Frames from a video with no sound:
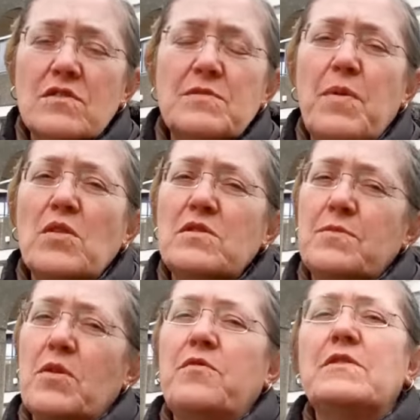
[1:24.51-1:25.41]

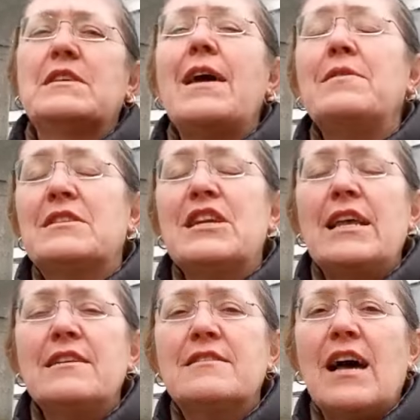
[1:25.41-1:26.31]
responsible for
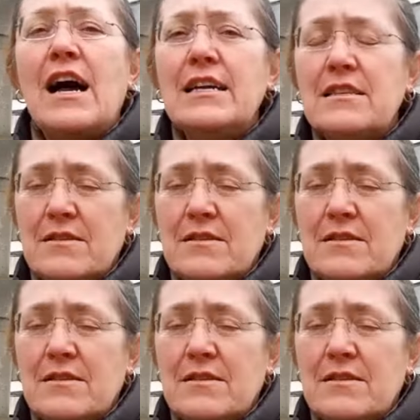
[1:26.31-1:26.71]
genocide